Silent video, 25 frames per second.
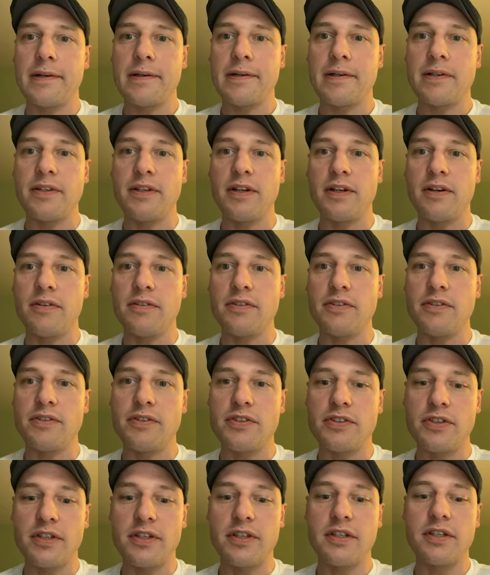You know, you
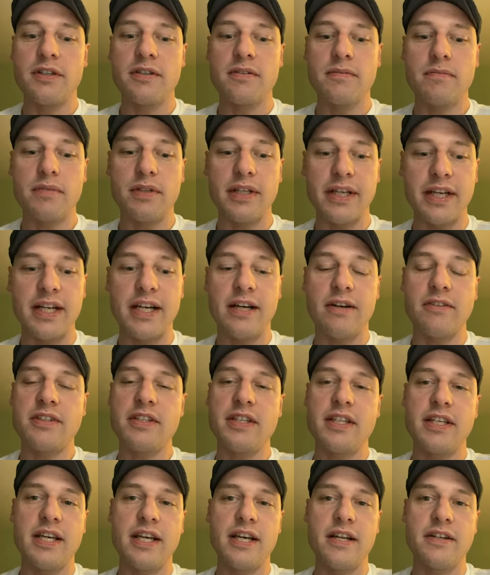should play it out to
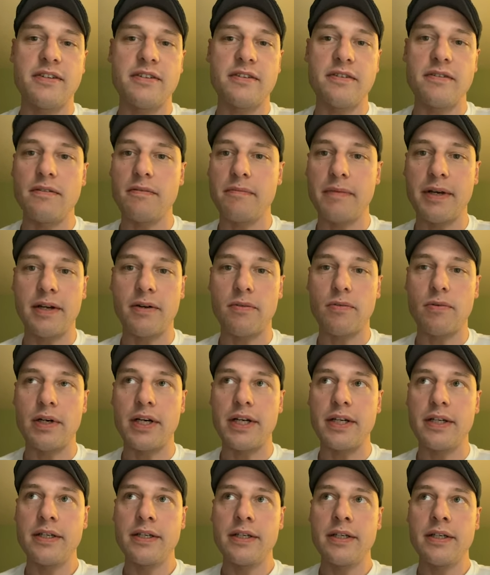the end no matter
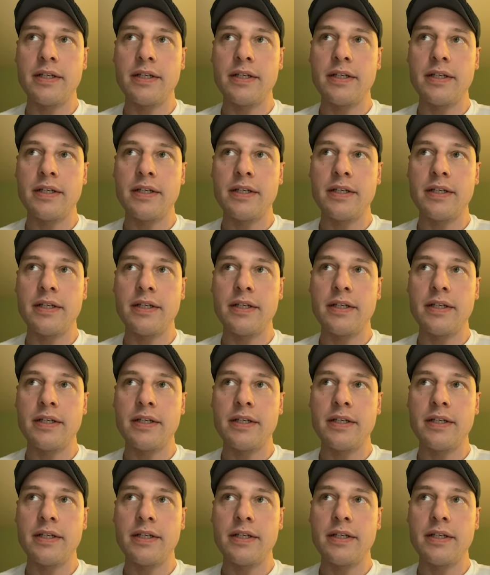what.